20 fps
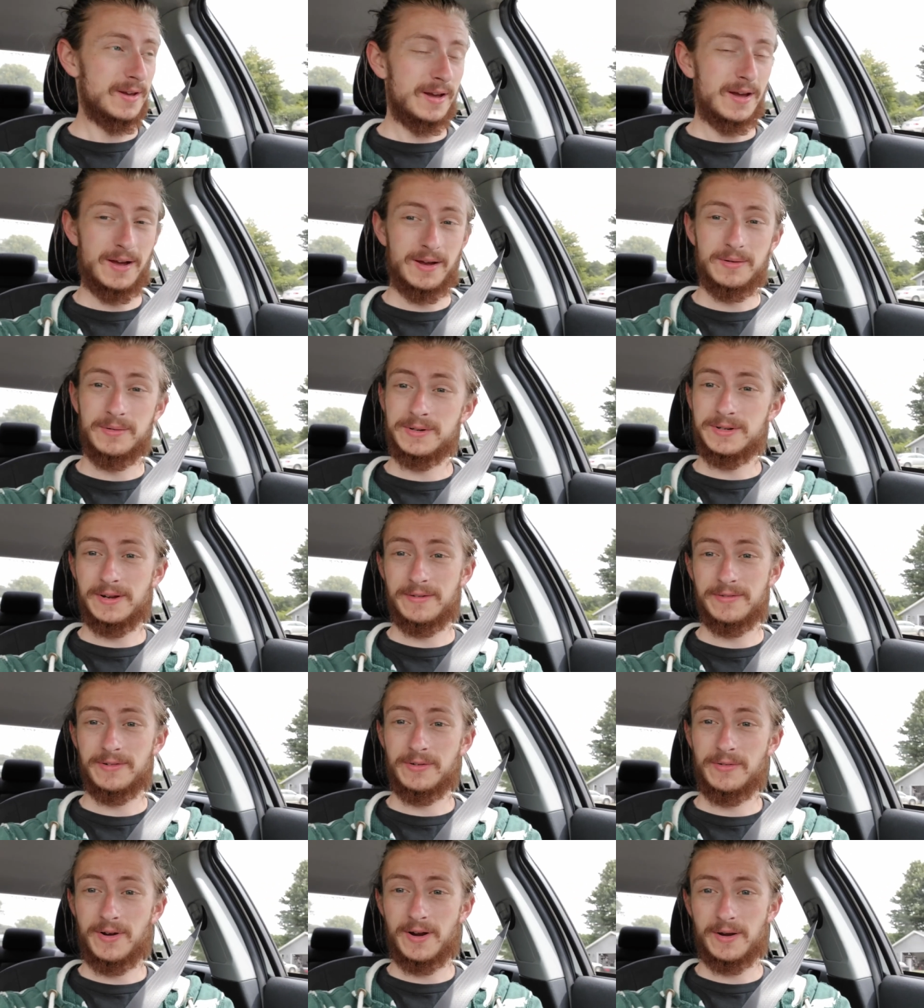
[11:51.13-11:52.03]
I would
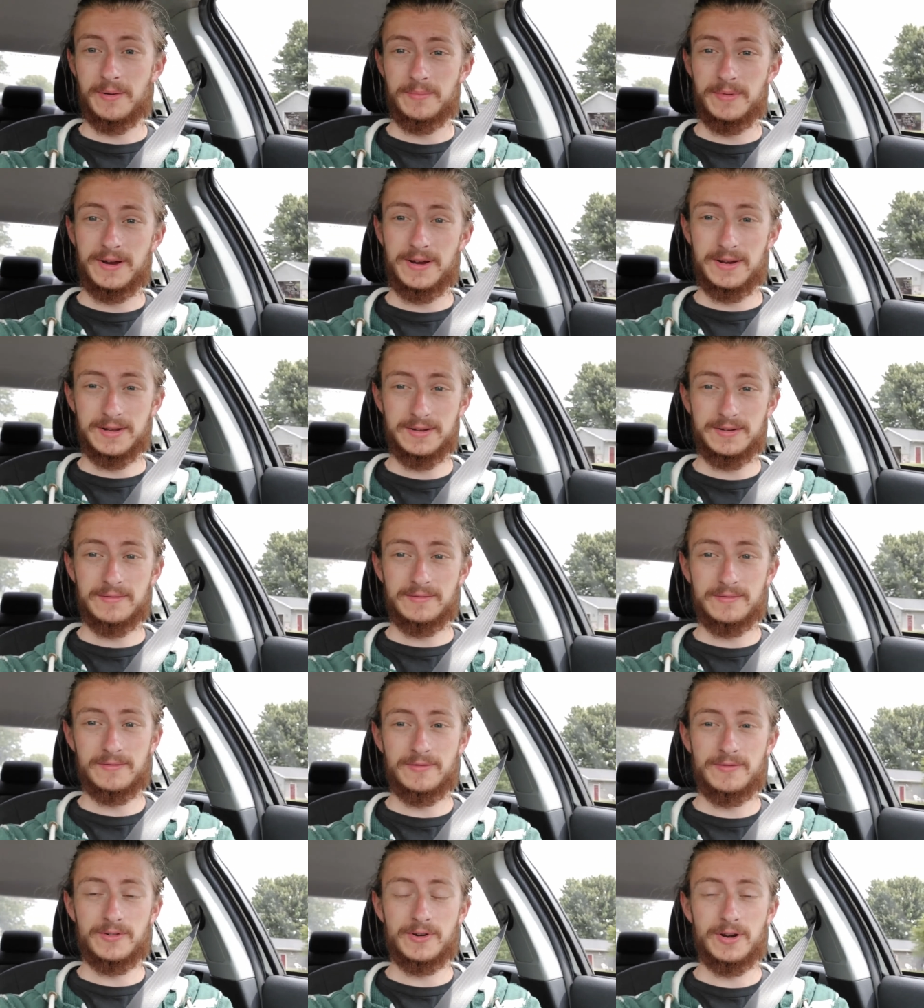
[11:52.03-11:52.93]
definitely recommend it
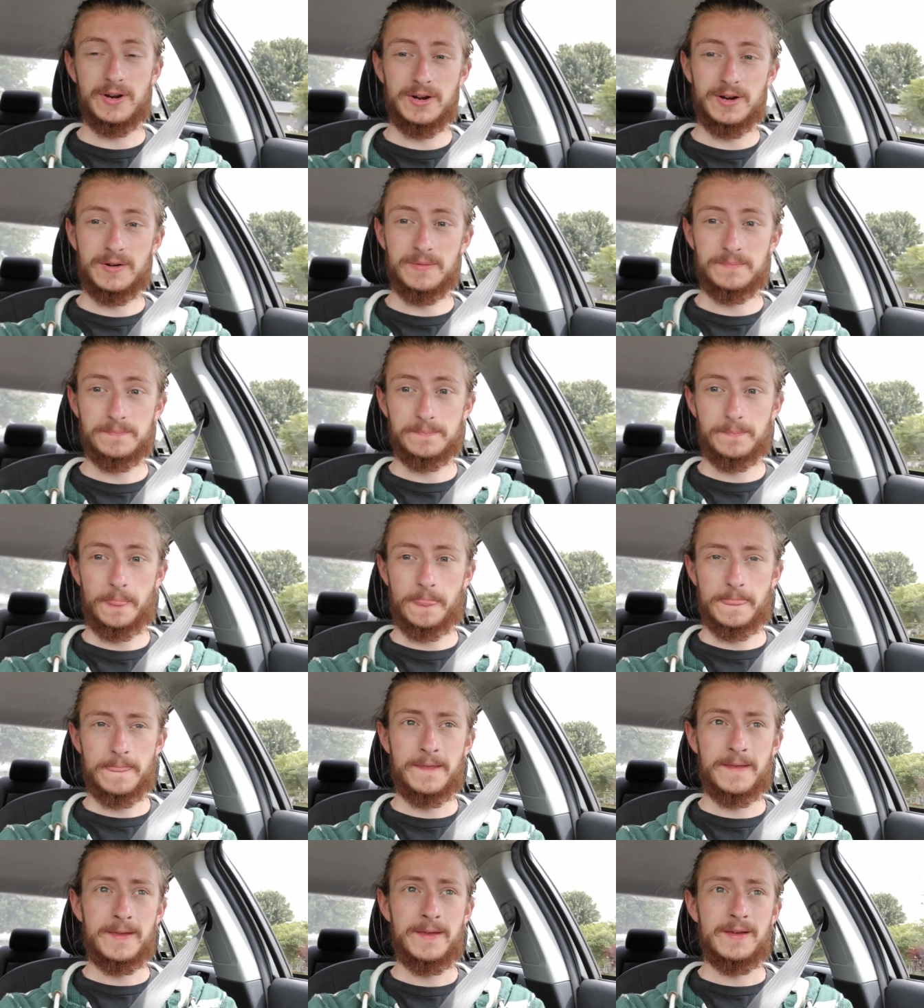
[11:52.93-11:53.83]
for,
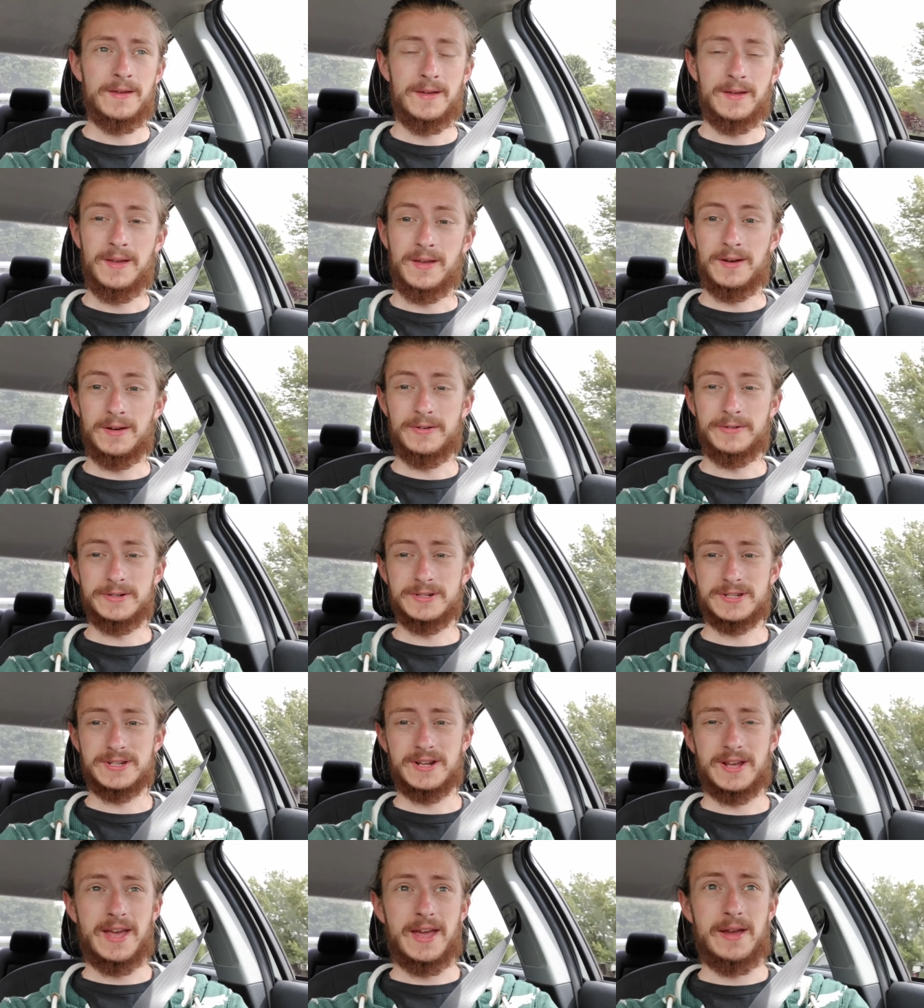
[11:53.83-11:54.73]
you know,
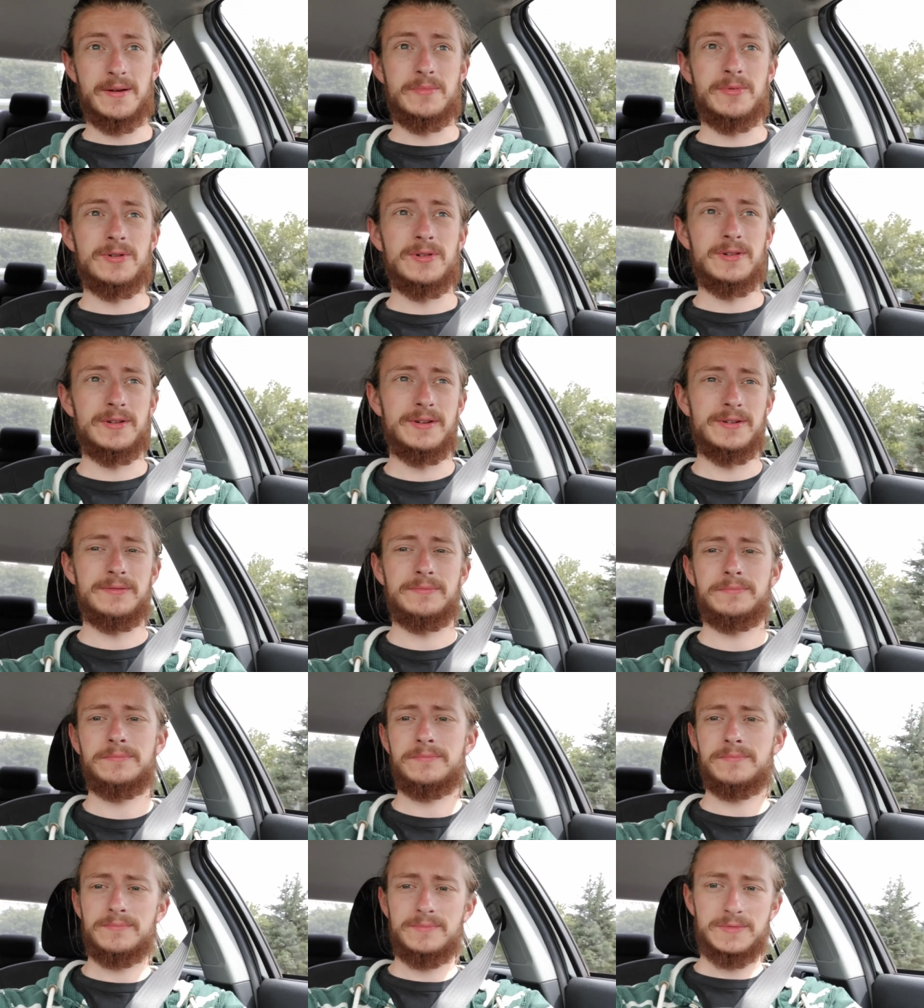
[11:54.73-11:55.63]
just a cable
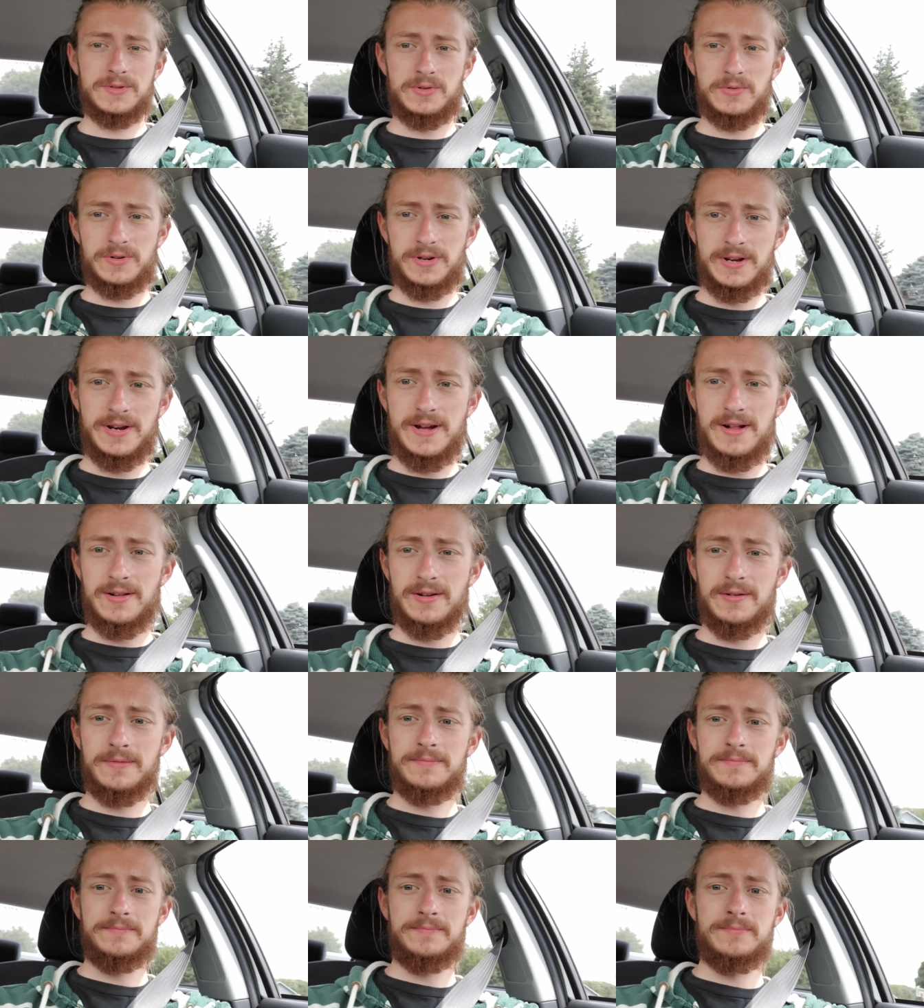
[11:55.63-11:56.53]
and
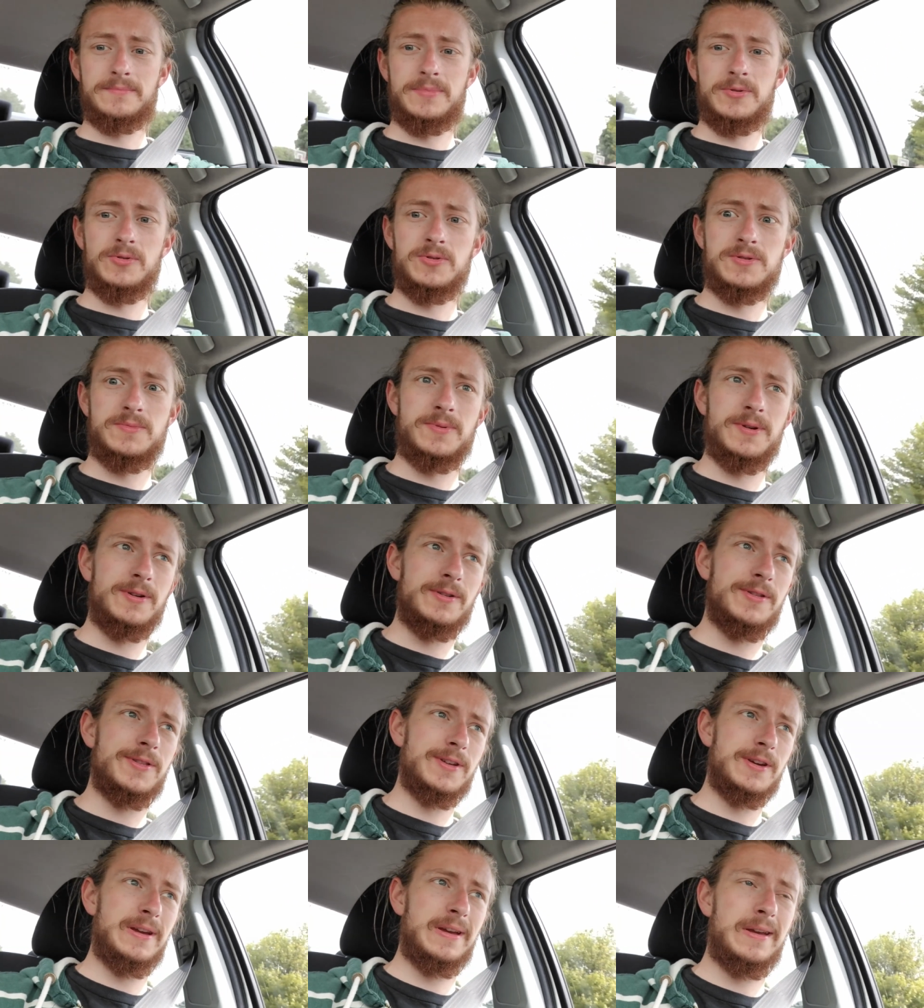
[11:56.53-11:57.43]
$20 boost pill
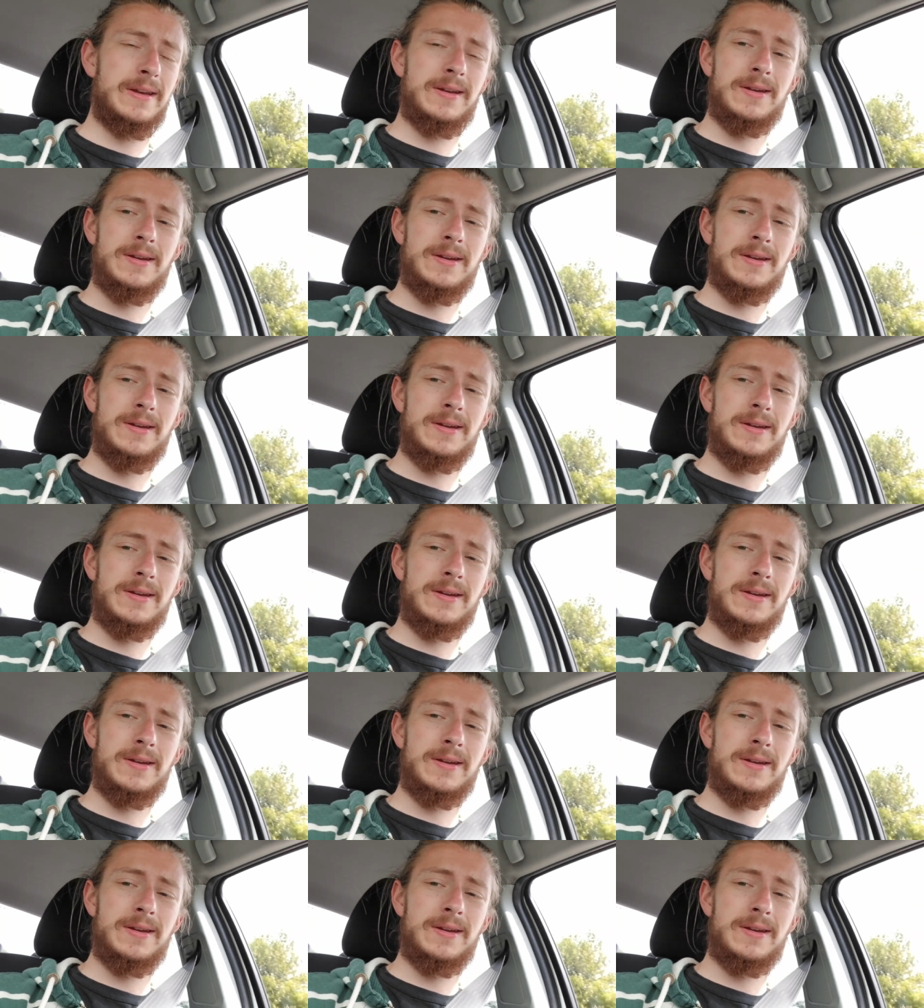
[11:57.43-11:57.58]
thing.